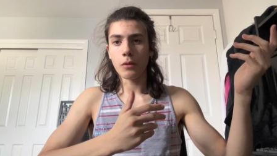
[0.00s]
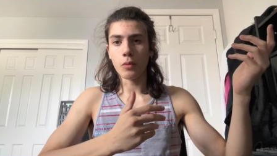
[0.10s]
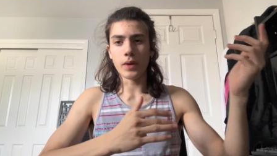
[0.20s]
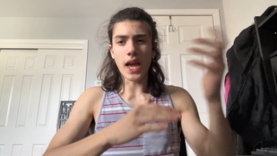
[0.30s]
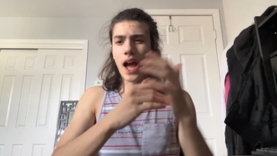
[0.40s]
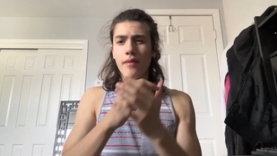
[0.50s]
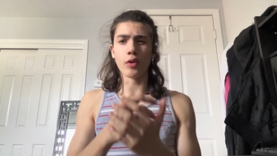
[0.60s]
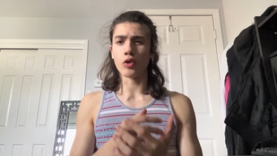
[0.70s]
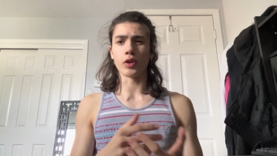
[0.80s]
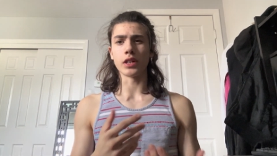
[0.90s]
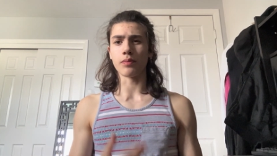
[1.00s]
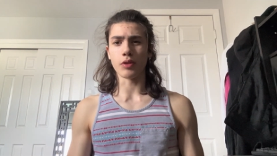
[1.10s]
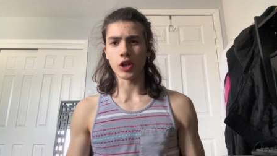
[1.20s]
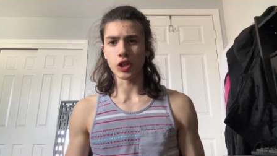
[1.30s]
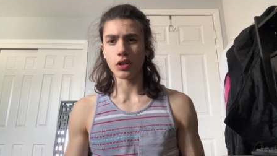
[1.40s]
We have no Great
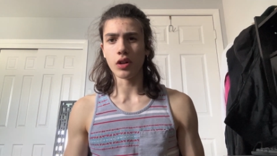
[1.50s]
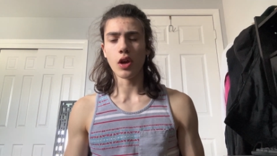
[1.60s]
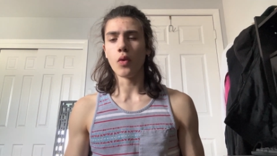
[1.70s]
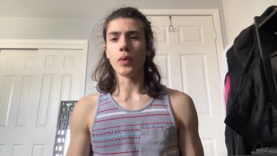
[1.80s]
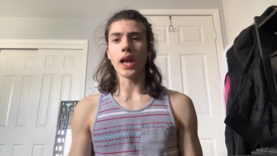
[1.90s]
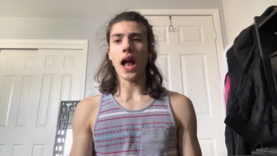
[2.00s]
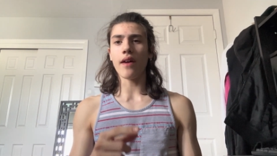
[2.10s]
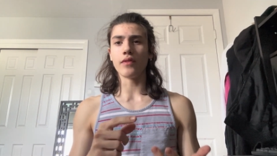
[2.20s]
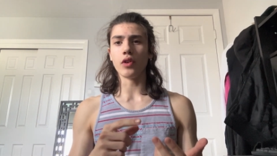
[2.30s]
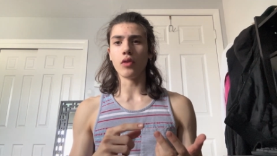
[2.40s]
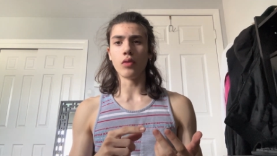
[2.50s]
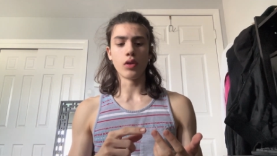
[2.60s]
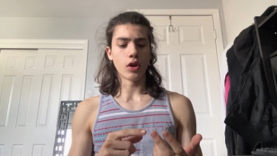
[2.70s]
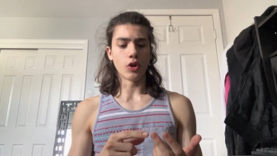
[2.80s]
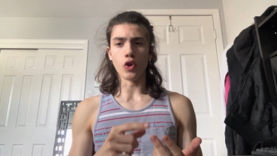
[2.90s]
Depression. We have no
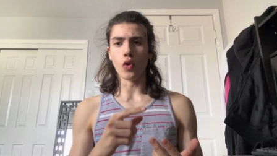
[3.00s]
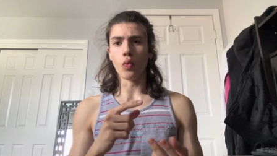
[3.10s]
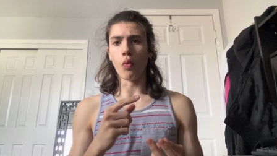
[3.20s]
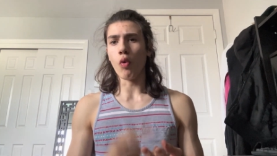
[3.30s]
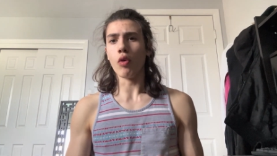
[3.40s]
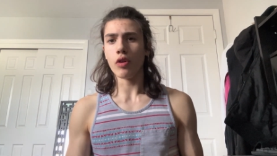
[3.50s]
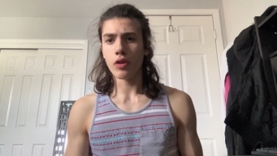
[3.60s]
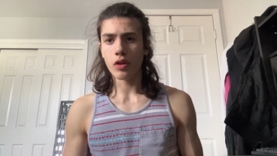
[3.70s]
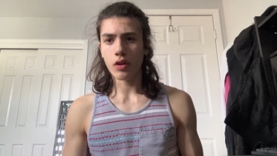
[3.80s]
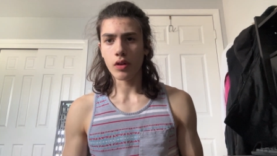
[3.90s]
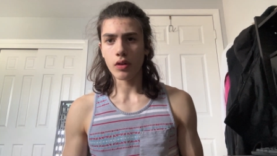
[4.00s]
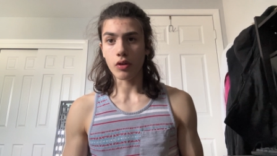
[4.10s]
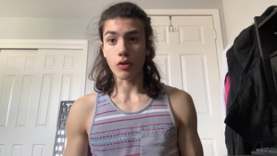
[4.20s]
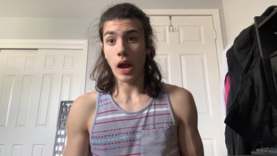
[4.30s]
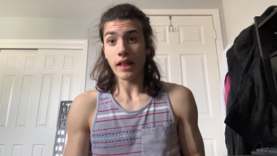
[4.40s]
no war,
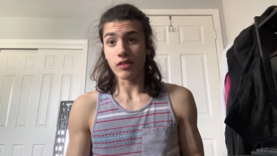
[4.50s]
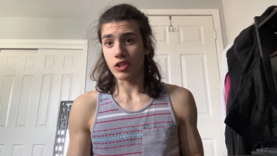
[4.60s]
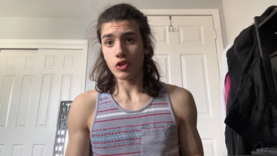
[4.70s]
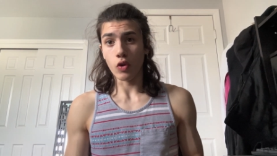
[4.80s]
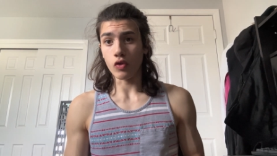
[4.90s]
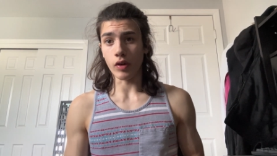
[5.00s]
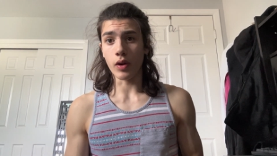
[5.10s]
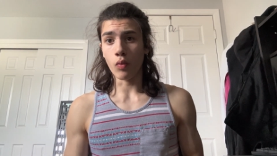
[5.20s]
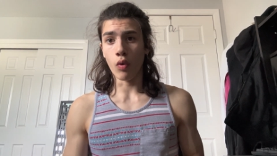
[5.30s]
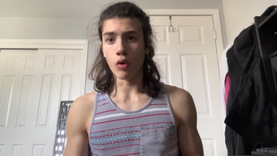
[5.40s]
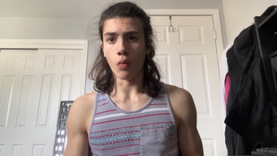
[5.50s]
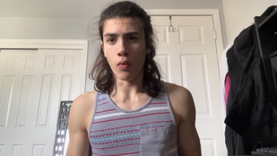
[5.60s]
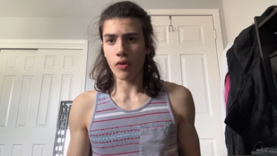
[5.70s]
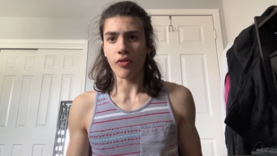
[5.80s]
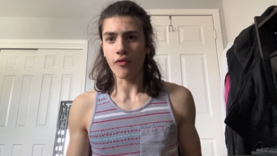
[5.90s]
or at least no great war
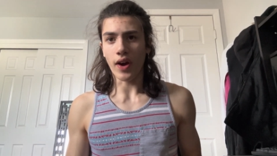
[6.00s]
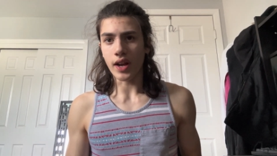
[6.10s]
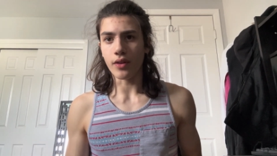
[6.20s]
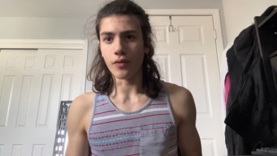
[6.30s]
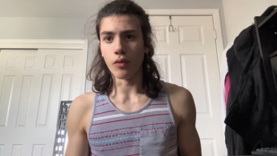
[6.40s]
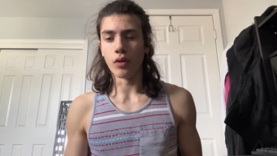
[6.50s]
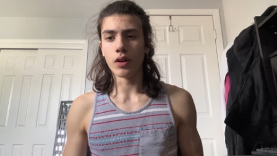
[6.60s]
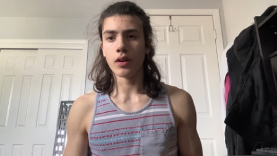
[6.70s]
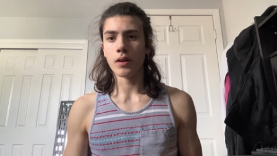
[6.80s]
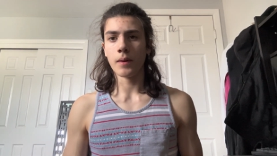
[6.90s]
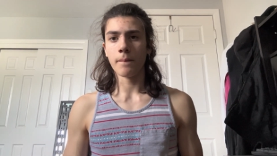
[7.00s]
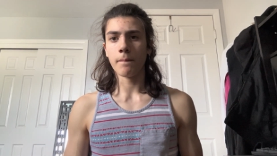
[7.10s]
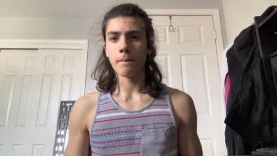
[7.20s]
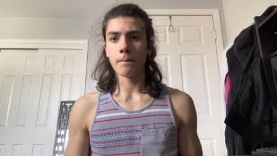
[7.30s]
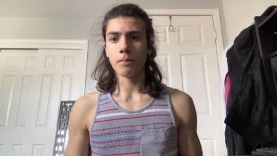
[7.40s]
worth fighting for,
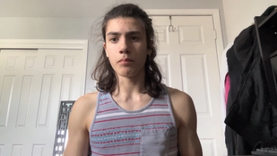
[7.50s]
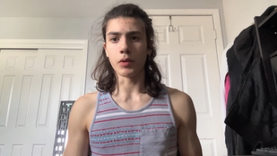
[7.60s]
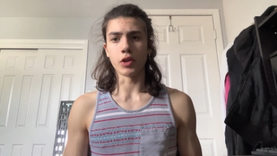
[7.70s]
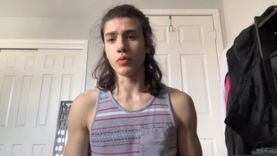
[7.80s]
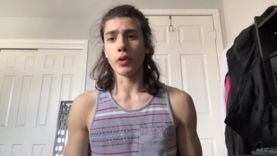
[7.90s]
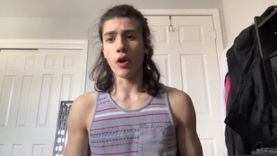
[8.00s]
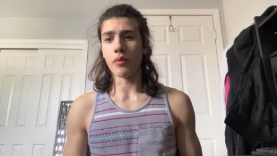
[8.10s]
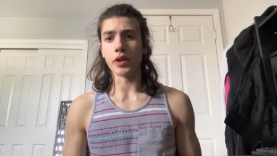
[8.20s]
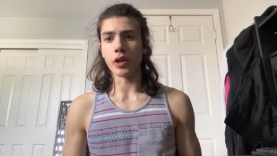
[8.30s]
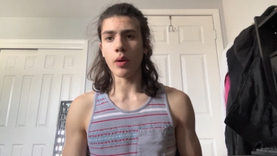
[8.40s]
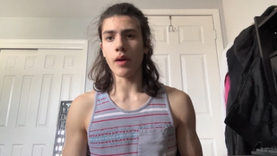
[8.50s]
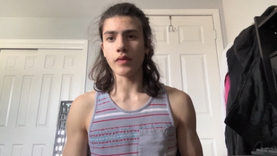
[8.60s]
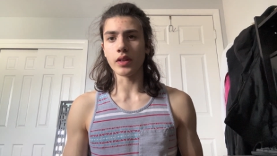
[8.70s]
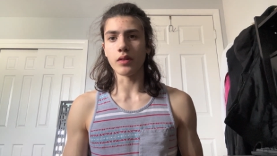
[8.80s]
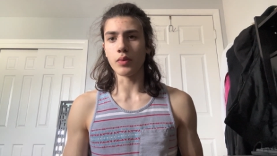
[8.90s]
because we already know
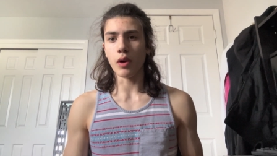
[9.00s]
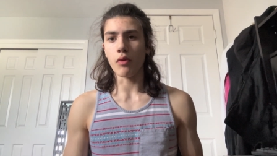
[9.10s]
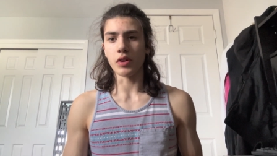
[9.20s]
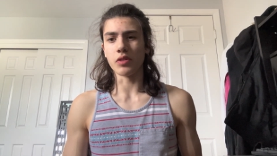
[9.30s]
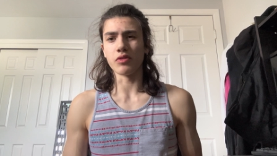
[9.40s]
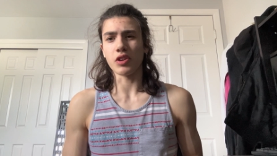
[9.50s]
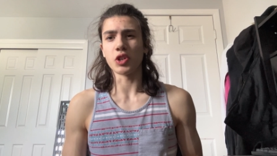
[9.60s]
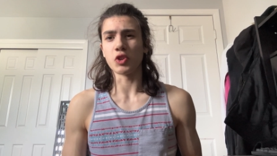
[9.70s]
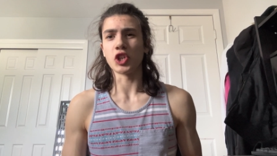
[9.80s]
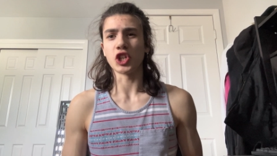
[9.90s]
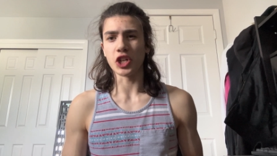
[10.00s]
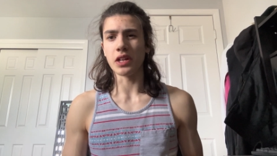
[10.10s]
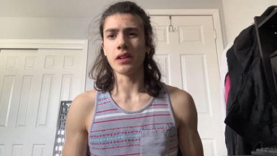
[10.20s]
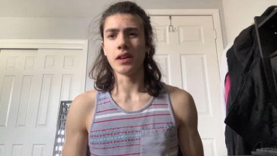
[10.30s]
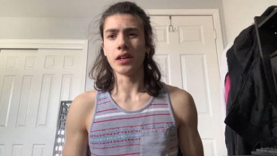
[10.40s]
every we already know this country's
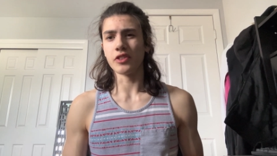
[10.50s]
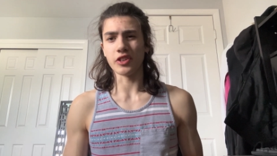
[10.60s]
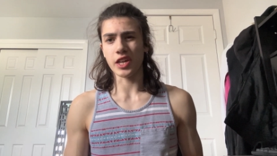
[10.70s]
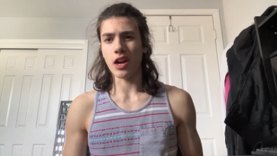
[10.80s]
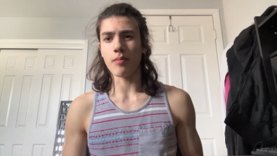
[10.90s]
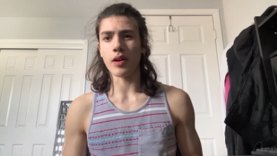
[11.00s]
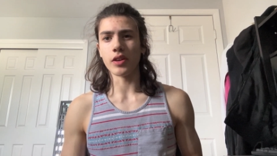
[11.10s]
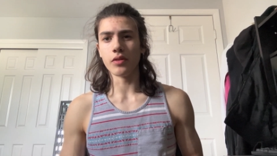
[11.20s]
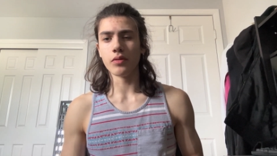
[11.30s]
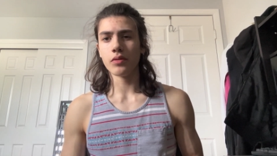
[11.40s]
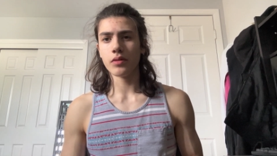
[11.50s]
shit. It doesn't care about you.